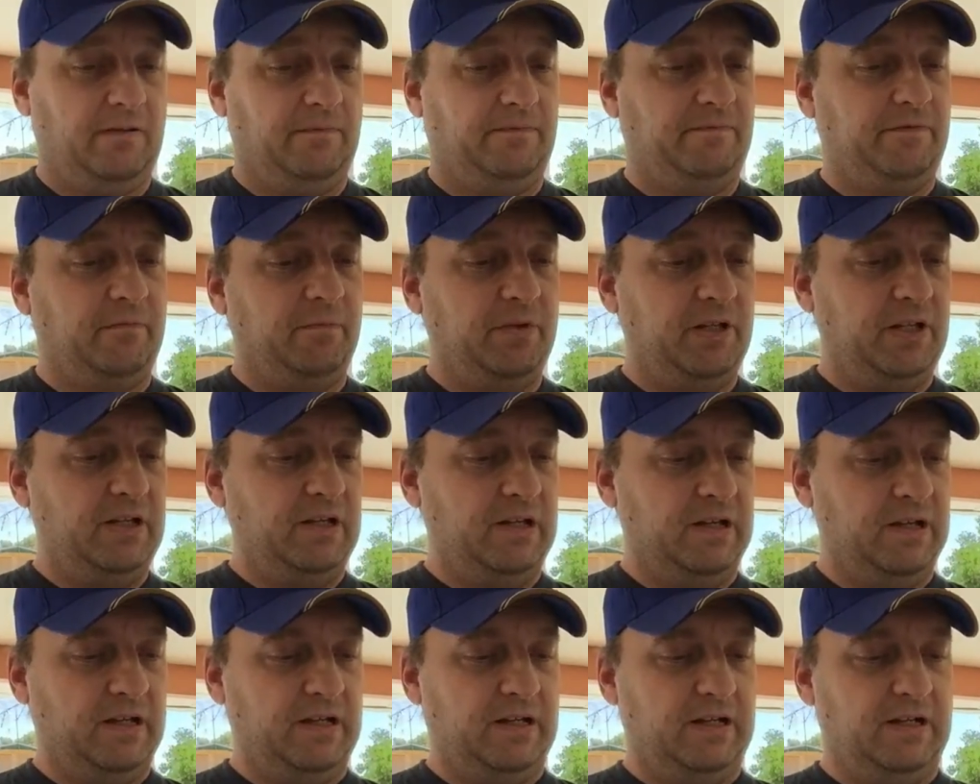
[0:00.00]
For
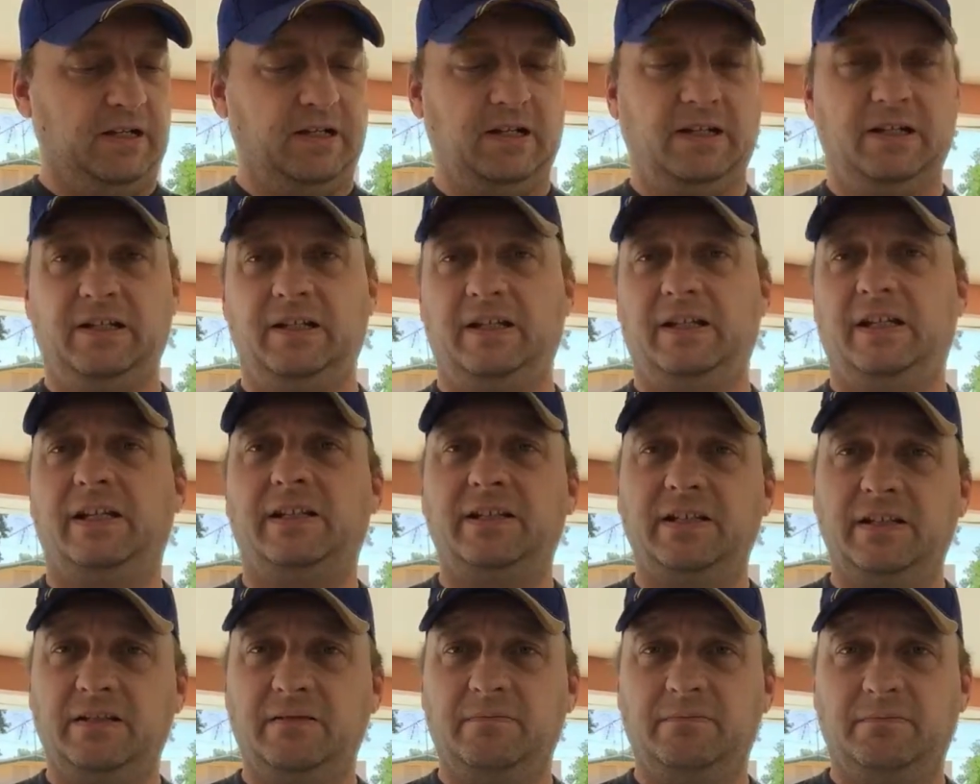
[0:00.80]
me, it
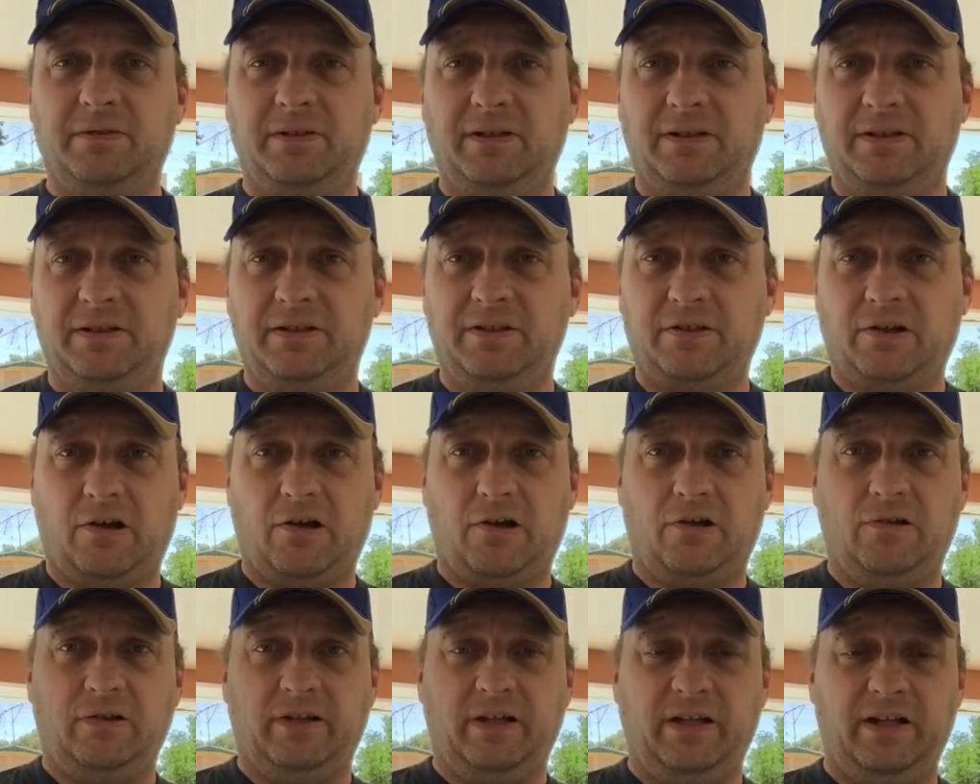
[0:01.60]
didn't budge
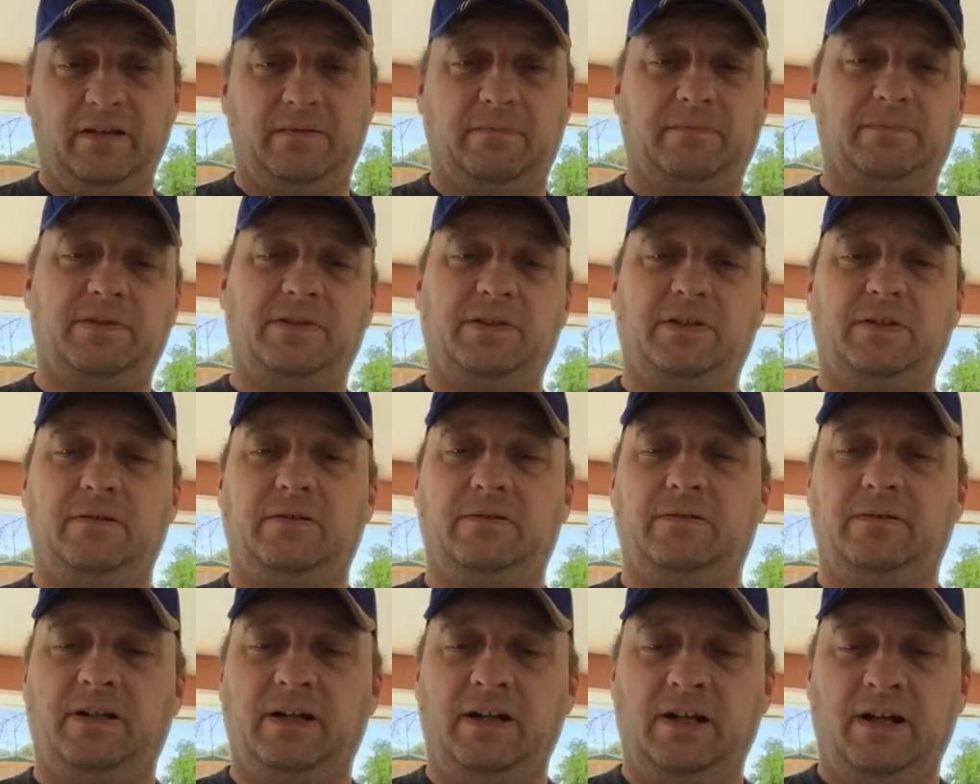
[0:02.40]
all game,
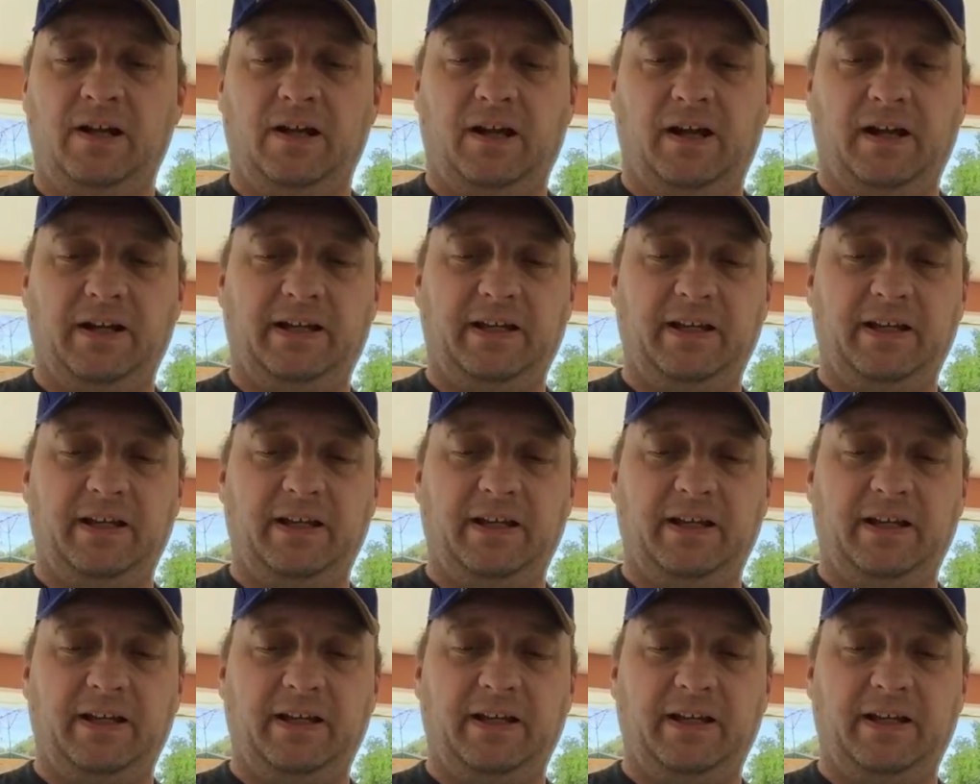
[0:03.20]
so I